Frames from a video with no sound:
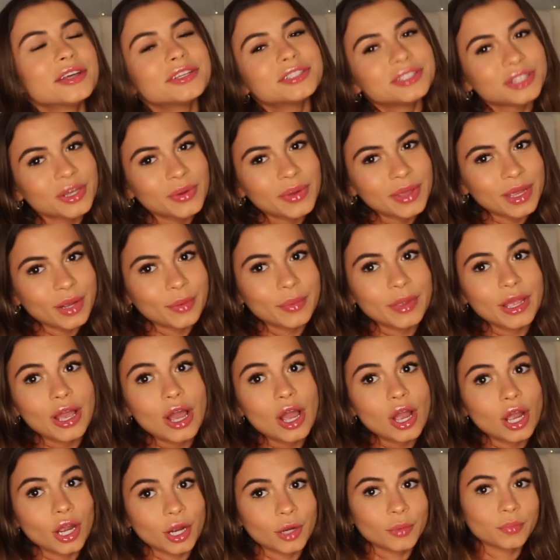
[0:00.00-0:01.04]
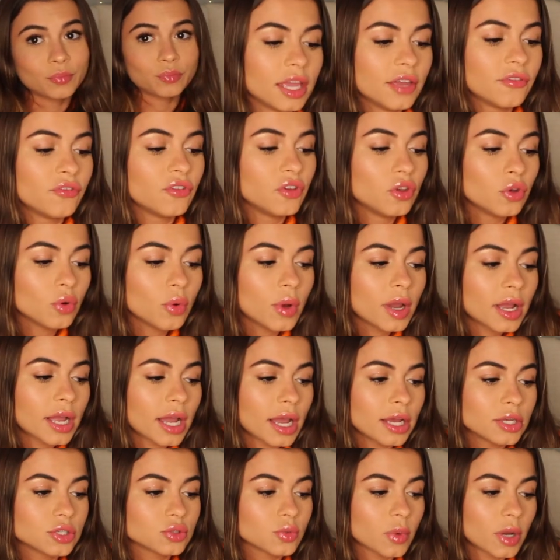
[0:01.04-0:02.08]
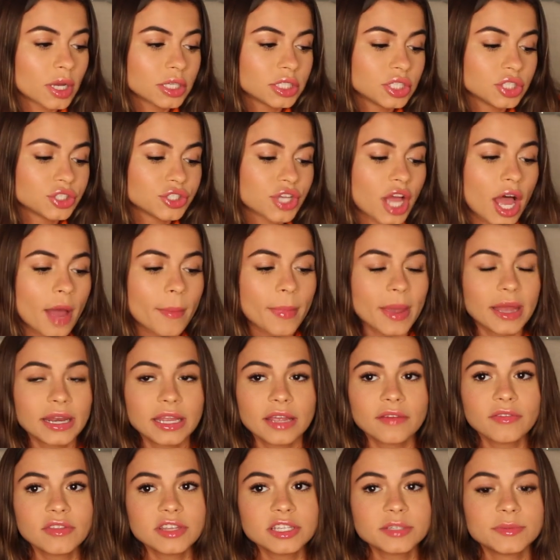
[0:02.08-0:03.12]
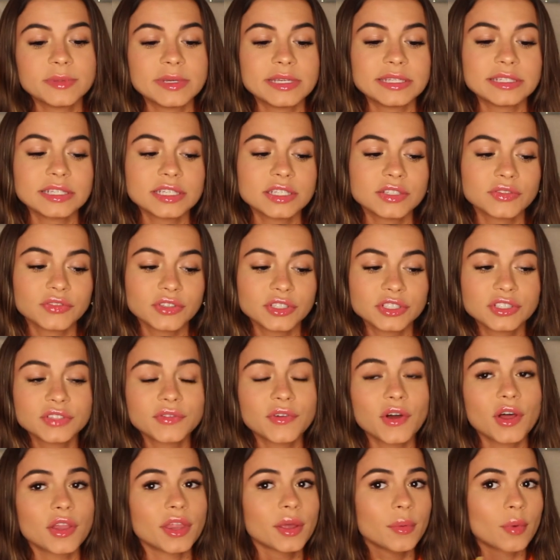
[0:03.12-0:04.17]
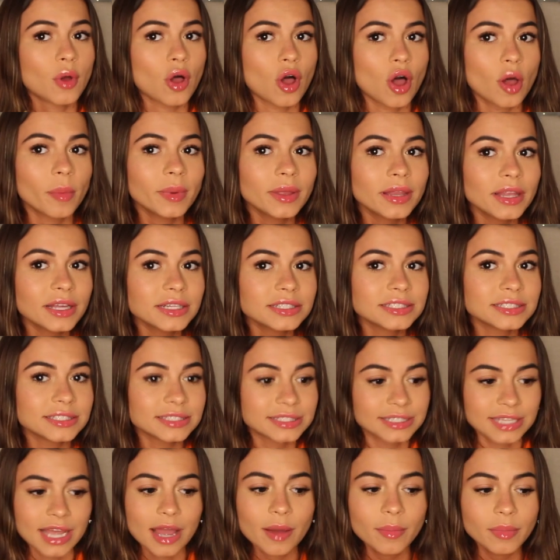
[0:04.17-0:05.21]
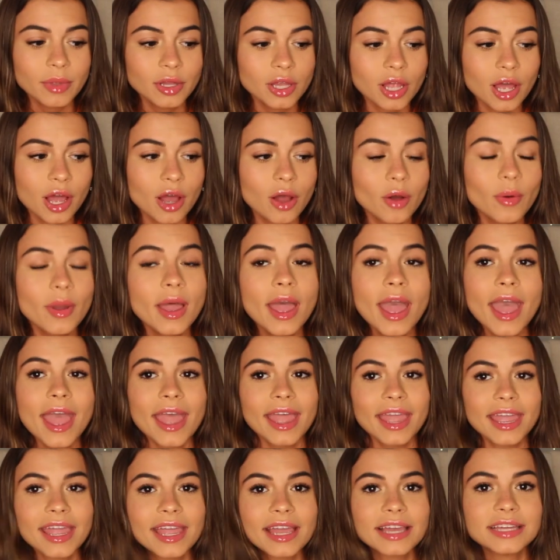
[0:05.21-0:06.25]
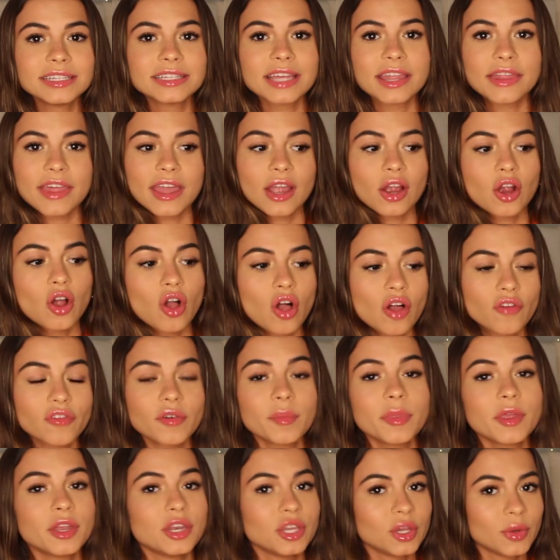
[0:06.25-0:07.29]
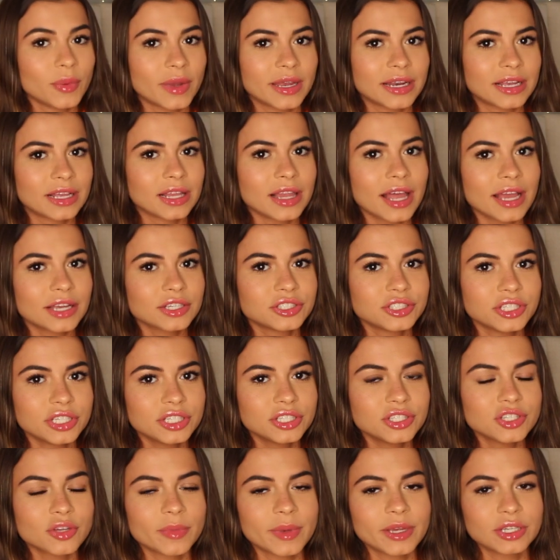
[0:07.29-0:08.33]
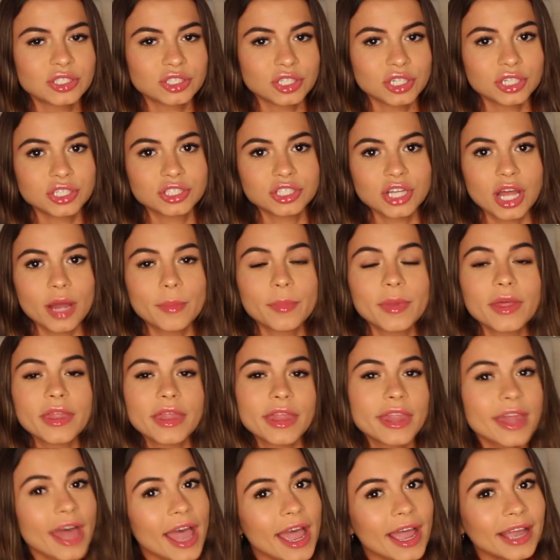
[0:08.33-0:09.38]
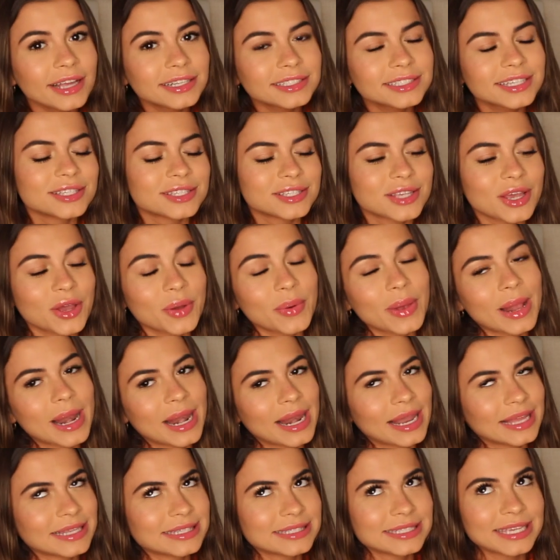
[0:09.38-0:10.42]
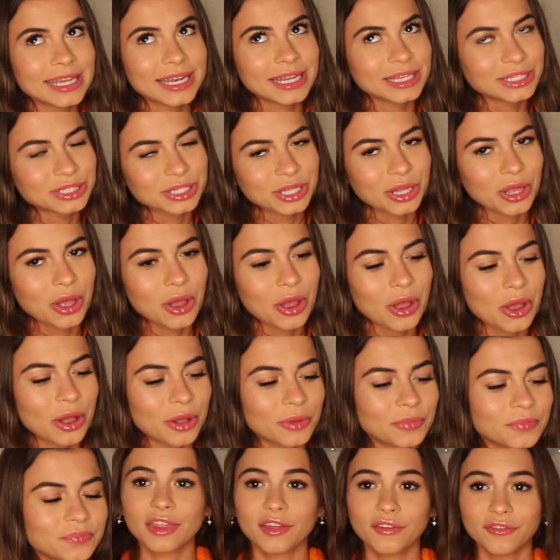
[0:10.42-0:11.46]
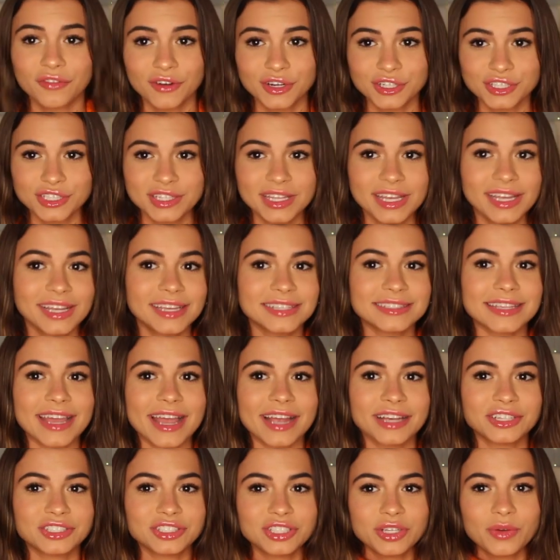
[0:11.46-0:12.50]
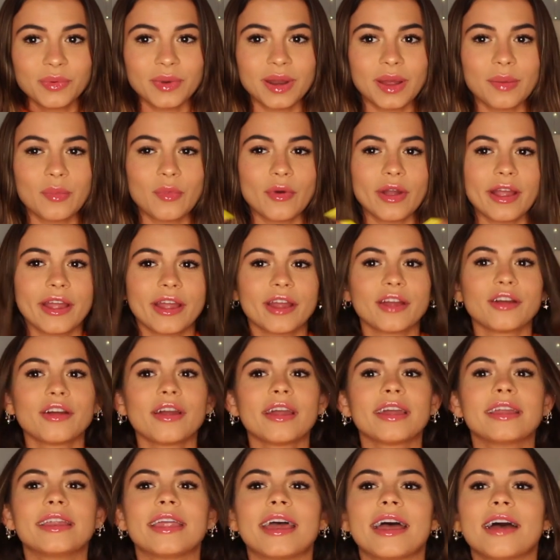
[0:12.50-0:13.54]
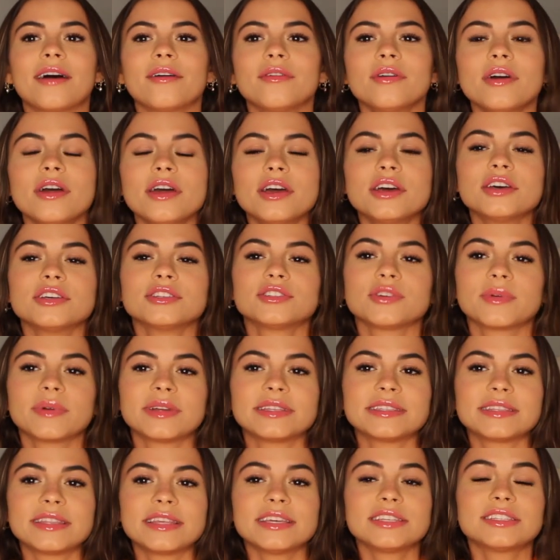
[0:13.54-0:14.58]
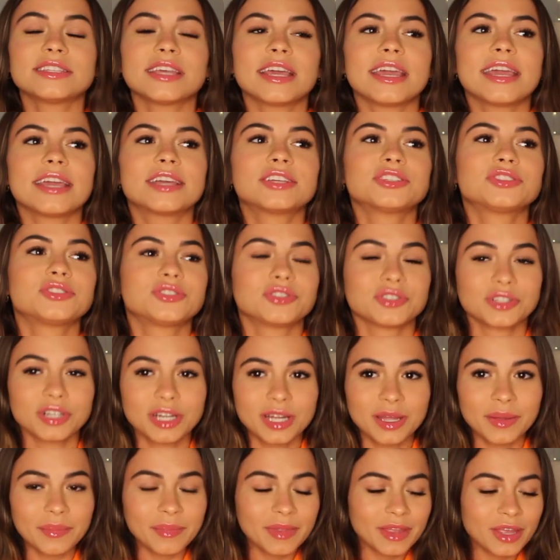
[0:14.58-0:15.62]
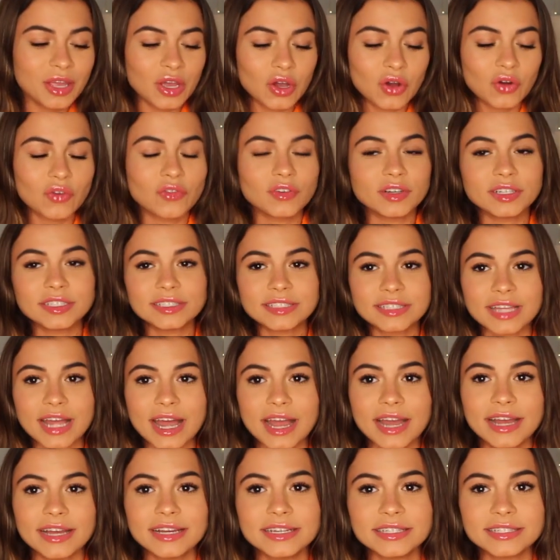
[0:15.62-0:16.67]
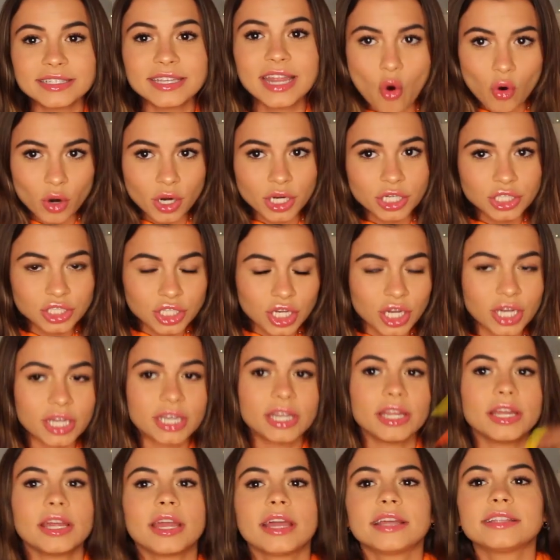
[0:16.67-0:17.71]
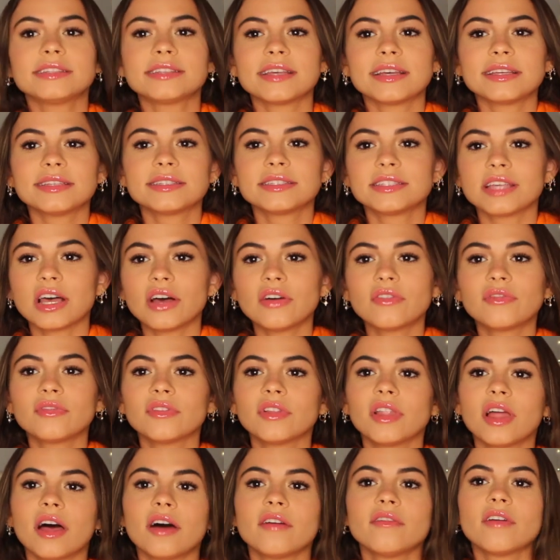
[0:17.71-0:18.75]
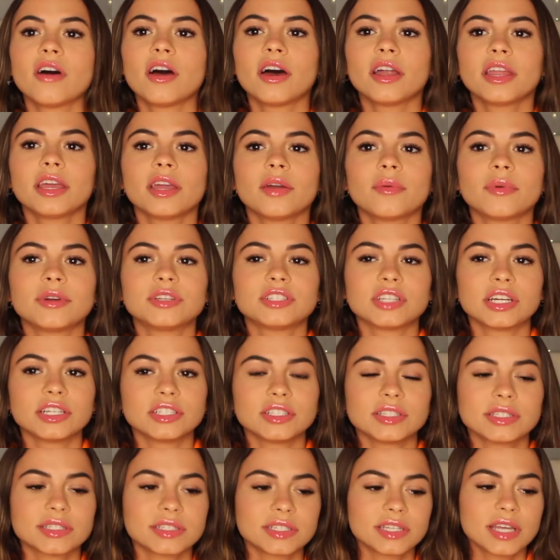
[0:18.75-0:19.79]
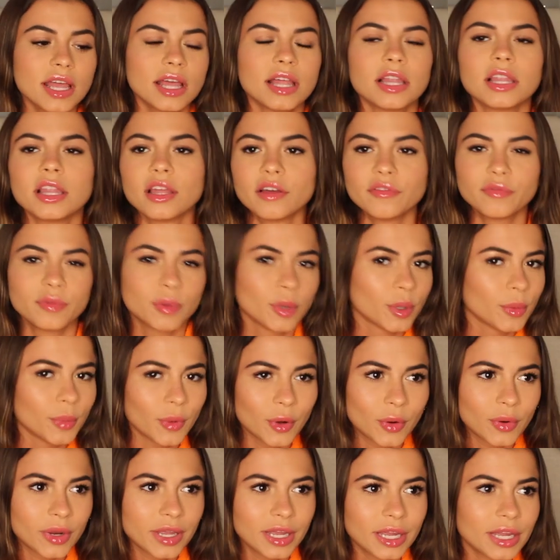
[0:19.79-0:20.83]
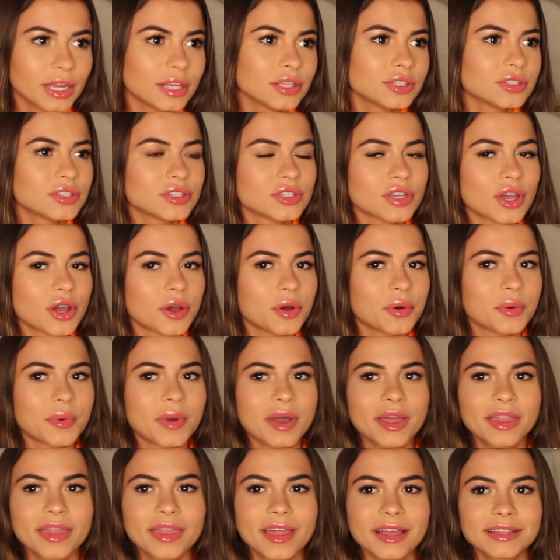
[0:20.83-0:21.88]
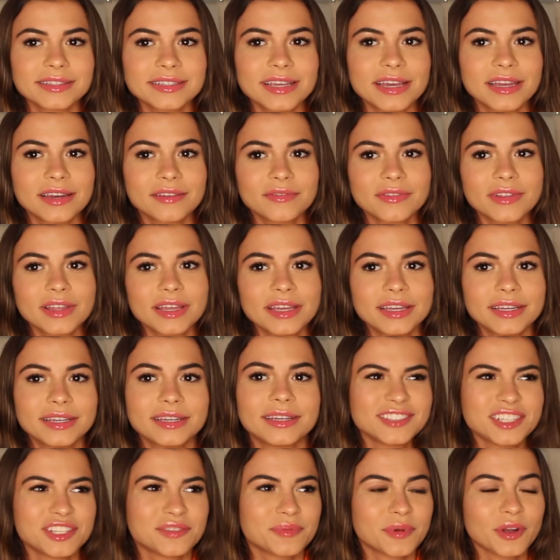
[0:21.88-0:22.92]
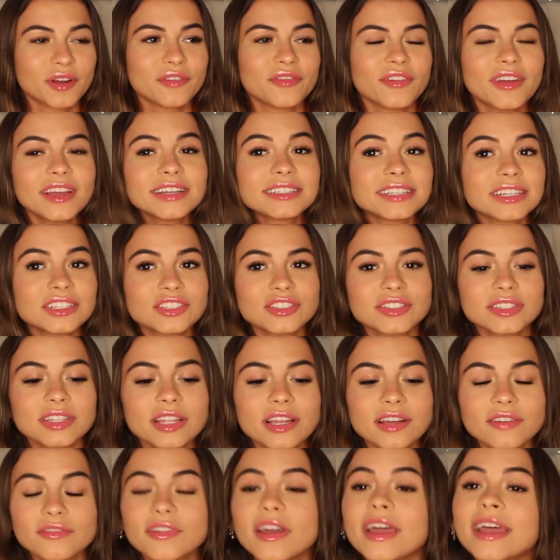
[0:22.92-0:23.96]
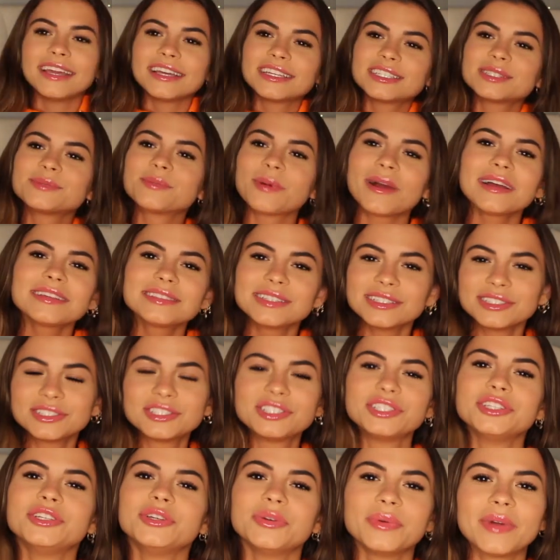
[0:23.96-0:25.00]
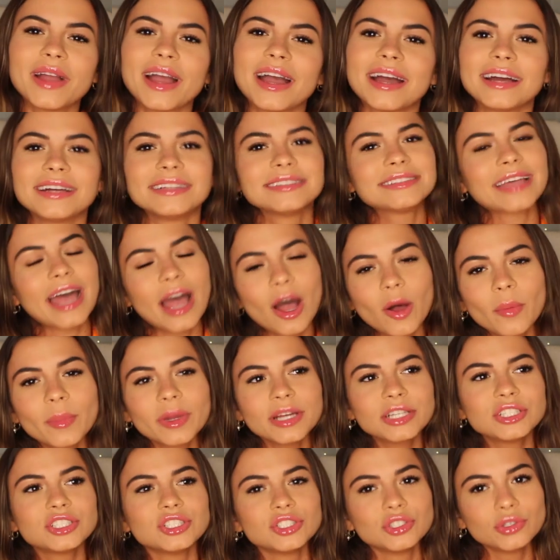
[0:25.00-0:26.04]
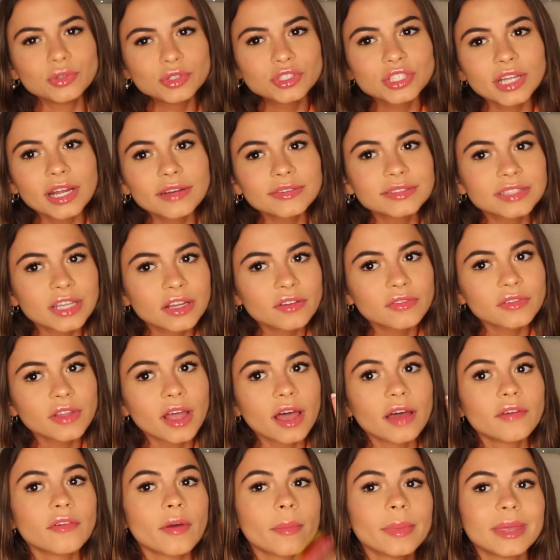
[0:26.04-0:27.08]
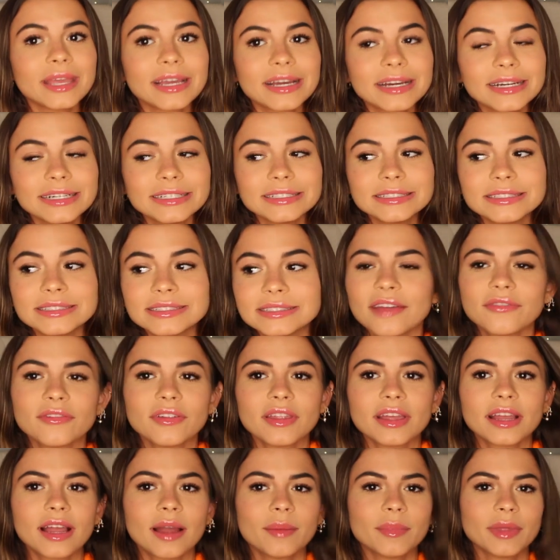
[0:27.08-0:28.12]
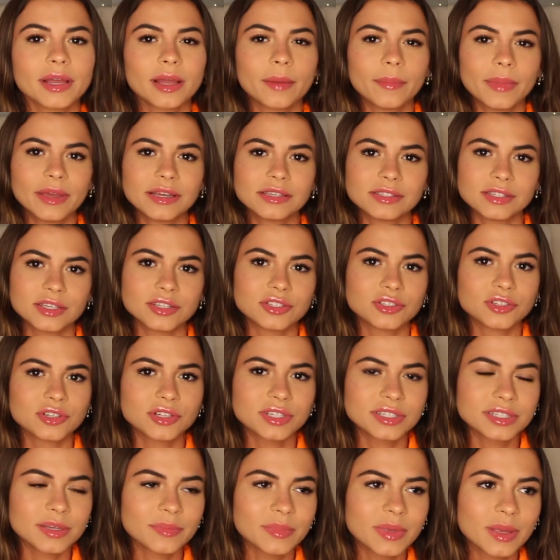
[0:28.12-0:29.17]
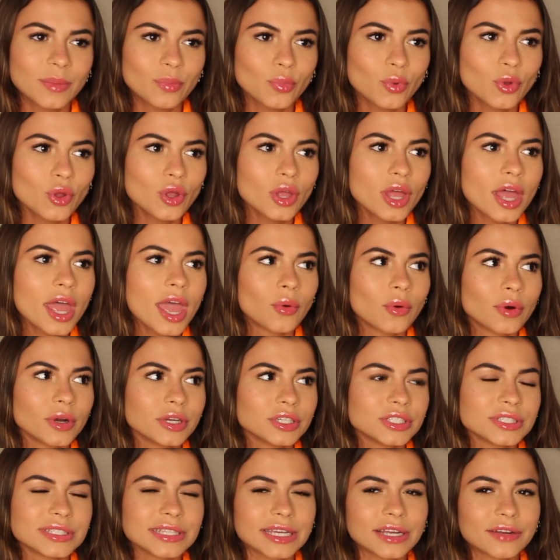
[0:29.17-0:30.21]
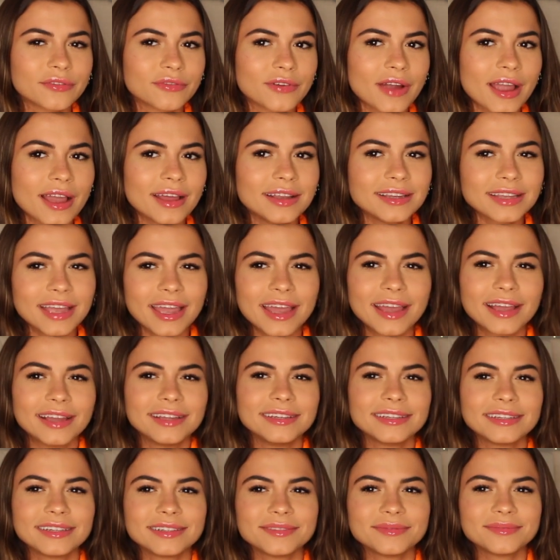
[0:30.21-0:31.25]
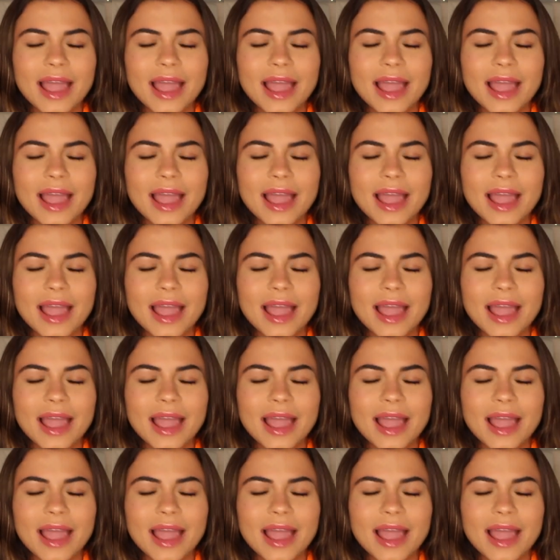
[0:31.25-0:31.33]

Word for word: So here we are. If you guys want to shop any of these pieces, first of all, they will all be linked down below, and they are all from the New In collection, so make sure to shop that. So let's get into the haul. The first thing is actually what I'm wearing right now. So it's this extremely oversized orange hoodie. It says self-love on it, which I just love promoting, so that's kind of like just perfect. I just love expressing to you guys how much you should have self-love, because I feel like I'm like a big sister to some people, or just like a friend, and